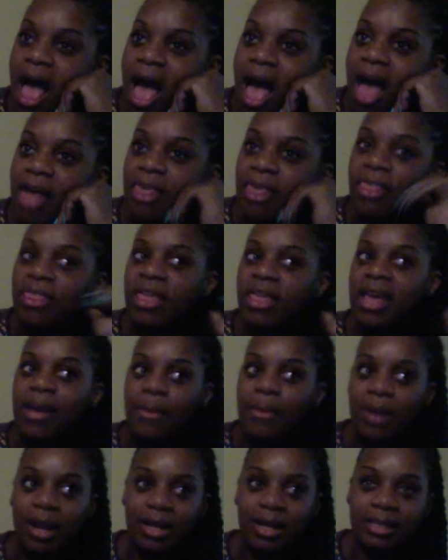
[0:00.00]
They
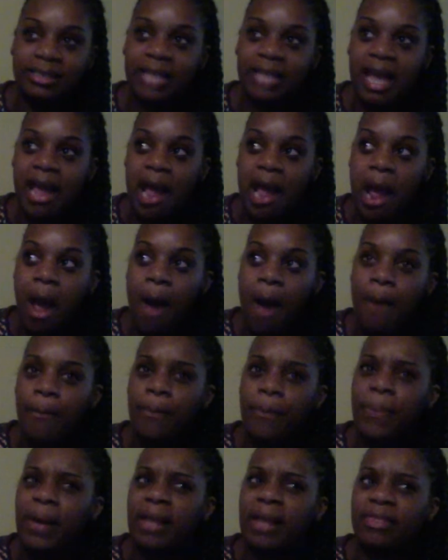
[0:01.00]
went on a date,
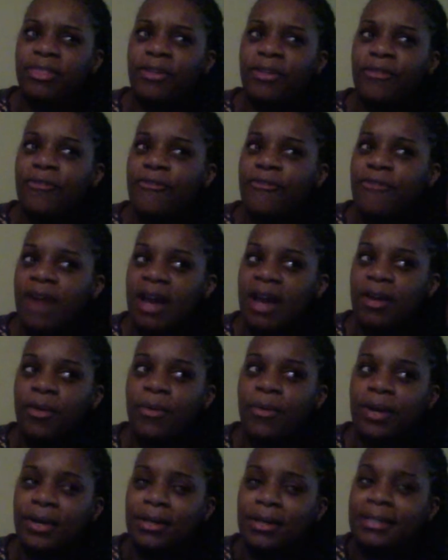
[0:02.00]
but the friend who
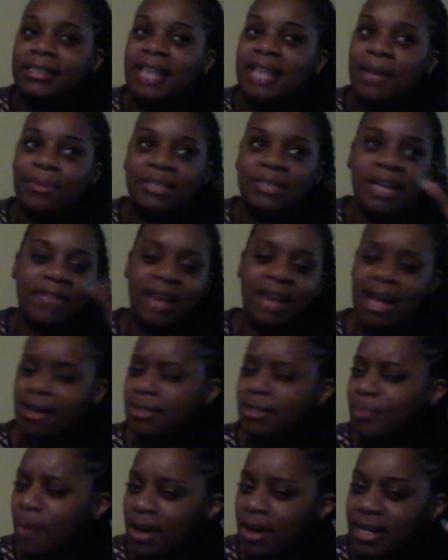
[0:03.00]
went on a date was having a
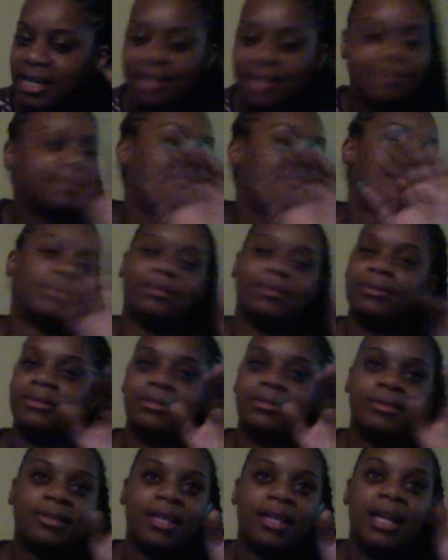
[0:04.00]
house party.
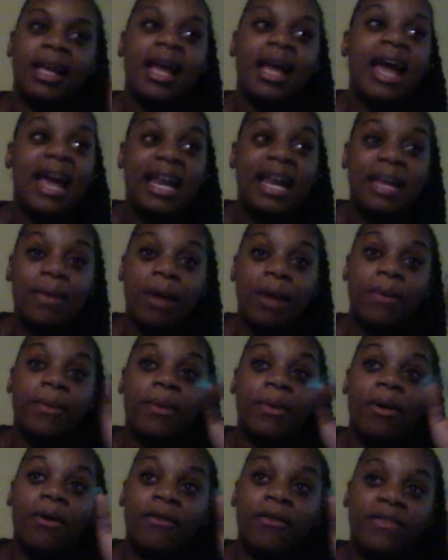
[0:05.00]
Anyway, we
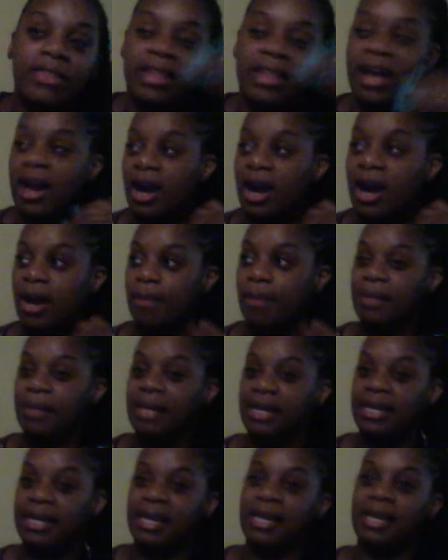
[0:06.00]
were over there. Me
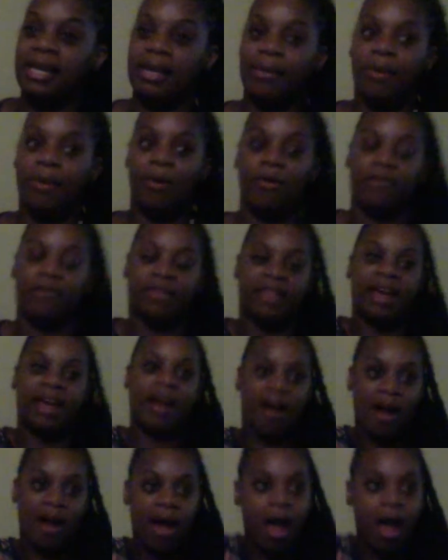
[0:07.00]
and Kiki were over there.